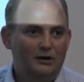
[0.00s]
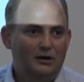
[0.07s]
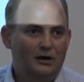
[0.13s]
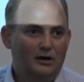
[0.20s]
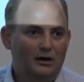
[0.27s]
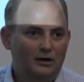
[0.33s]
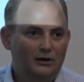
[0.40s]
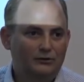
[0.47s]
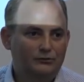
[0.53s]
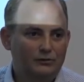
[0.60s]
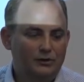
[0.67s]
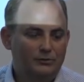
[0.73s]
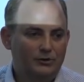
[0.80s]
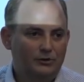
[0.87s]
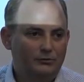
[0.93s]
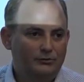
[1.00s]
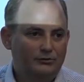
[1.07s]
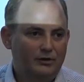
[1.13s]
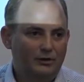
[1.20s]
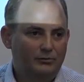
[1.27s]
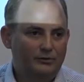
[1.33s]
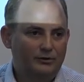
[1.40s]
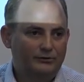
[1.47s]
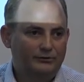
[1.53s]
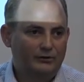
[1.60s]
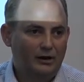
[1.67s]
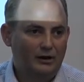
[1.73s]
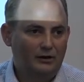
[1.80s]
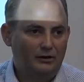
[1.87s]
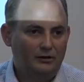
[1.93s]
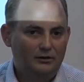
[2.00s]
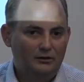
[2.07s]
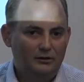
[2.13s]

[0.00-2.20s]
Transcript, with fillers: uh, has really been what's enabled me to scale.